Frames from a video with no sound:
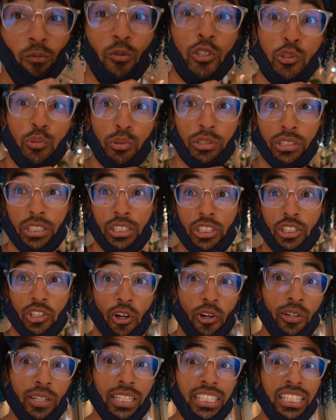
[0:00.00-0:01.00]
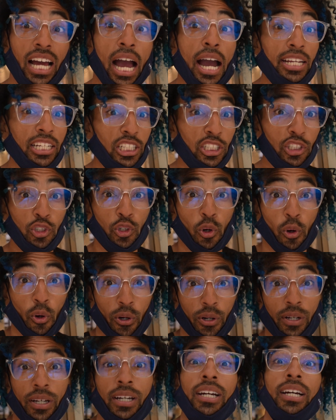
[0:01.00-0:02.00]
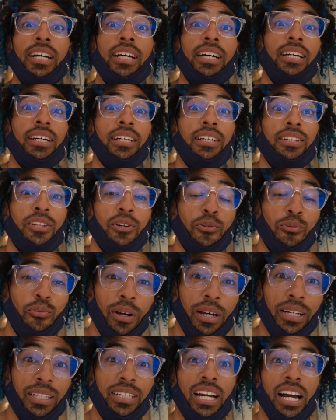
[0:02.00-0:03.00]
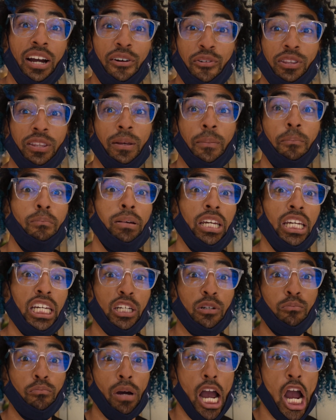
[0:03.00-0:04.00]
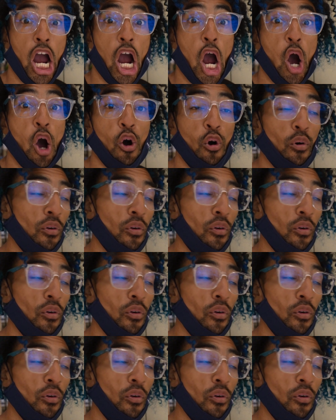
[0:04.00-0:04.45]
which was the starting dinosaur the red guy with the big mouth.